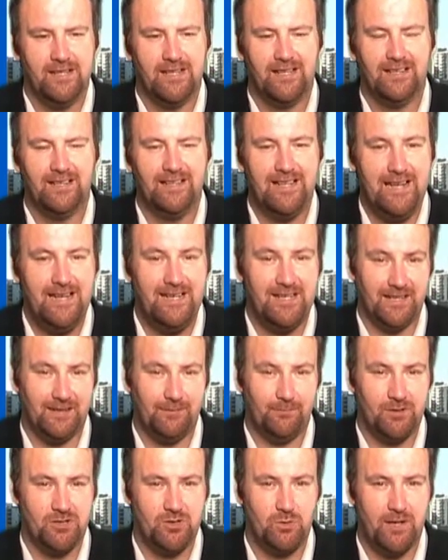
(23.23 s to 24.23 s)

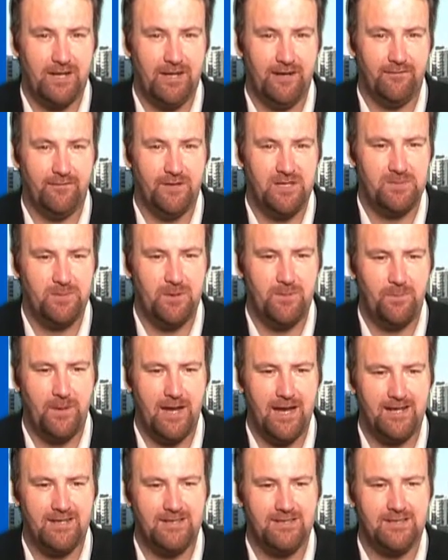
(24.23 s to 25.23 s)
Lending between investment
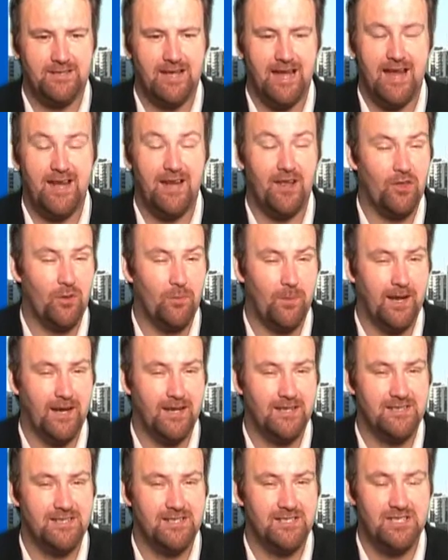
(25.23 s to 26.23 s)
banks and other
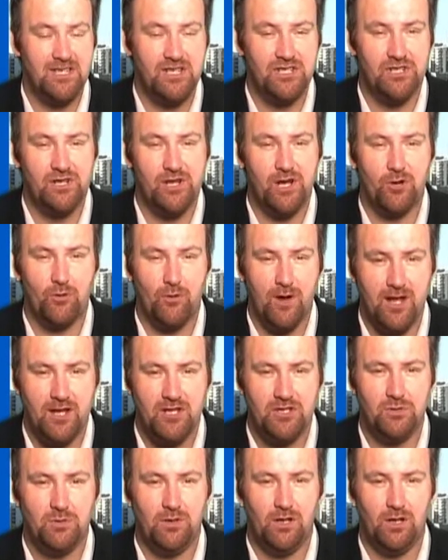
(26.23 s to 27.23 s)
banks essentially
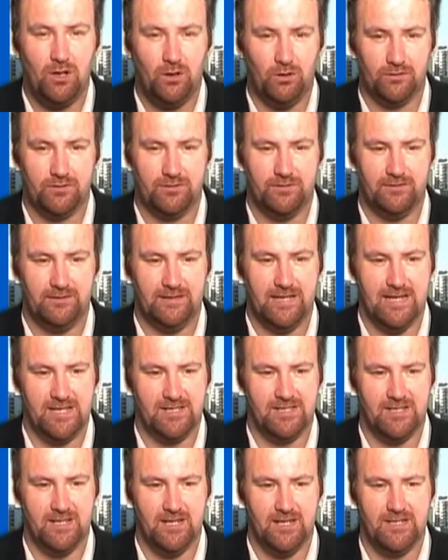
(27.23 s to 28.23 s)
ground to a halt
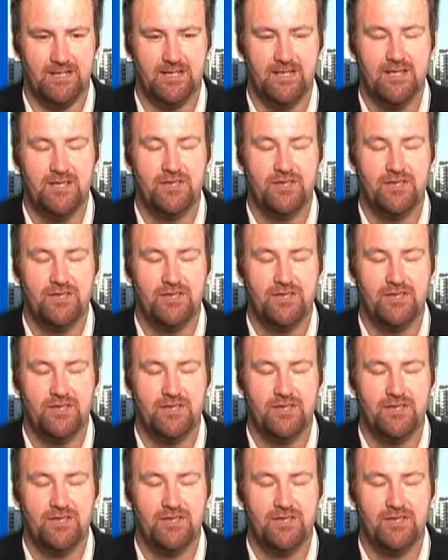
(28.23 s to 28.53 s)
last night.